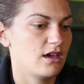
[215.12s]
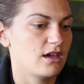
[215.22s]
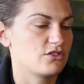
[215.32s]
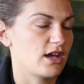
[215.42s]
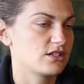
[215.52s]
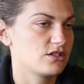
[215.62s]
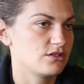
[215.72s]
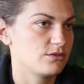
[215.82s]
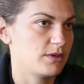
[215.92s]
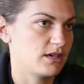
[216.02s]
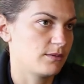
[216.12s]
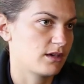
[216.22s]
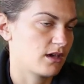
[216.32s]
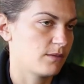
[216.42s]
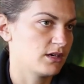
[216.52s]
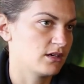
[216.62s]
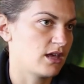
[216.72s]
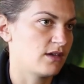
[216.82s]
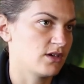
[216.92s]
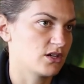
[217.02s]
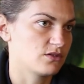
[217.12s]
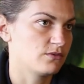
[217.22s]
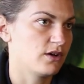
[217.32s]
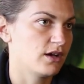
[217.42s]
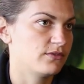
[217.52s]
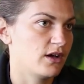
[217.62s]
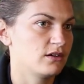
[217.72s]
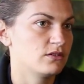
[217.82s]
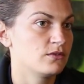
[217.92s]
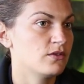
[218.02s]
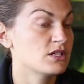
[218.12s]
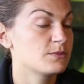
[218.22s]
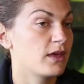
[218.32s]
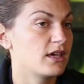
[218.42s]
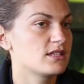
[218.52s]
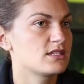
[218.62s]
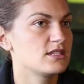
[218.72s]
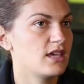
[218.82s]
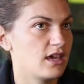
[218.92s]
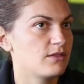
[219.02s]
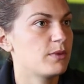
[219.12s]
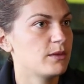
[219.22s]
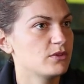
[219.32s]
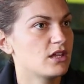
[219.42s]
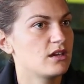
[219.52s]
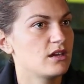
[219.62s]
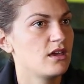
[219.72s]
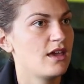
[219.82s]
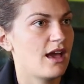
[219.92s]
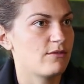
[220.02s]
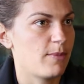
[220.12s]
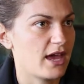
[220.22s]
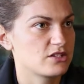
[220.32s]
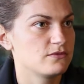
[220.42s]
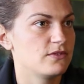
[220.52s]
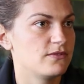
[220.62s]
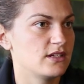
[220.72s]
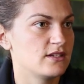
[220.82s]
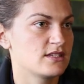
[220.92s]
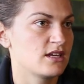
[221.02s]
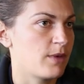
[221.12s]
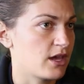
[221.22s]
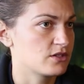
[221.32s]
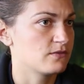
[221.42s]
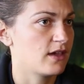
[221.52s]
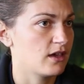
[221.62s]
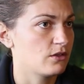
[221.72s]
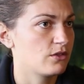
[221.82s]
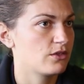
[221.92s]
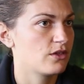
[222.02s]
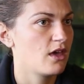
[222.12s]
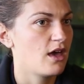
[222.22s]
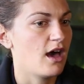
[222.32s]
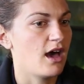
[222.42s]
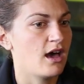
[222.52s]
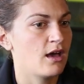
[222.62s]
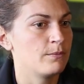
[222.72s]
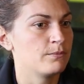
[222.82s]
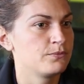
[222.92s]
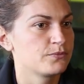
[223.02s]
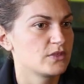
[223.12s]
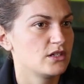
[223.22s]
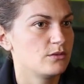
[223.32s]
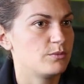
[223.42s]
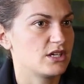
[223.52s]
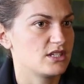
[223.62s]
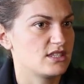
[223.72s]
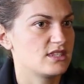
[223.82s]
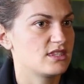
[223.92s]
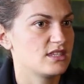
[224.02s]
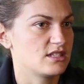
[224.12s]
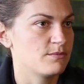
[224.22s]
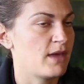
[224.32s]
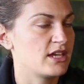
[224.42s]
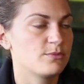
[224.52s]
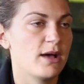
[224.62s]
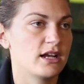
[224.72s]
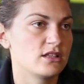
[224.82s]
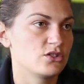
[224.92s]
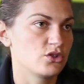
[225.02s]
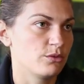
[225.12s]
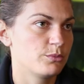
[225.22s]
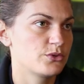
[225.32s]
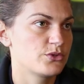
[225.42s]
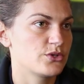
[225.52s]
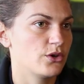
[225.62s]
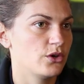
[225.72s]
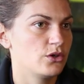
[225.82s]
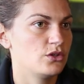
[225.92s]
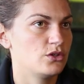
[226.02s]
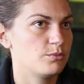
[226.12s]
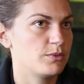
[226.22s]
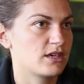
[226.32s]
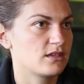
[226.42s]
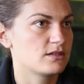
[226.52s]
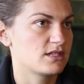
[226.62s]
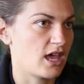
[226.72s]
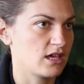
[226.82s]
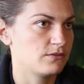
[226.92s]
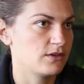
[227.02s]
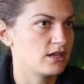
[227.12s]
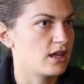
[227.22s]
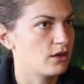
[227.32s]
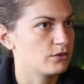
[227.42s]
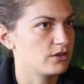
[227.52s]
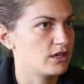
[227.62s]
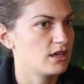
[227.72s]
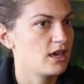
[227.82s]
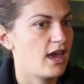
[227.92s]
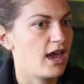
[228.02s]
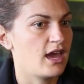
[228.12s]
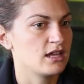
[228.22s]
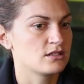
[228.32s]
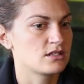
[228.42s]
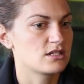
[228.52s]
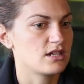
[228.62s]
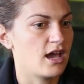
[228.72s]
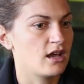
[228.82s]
attracted to becoming an aviation firefighter in the first place, yeah, people that have a passion for fitness and a passion for health, because it's a major part of the job, so staying fit and healthy, and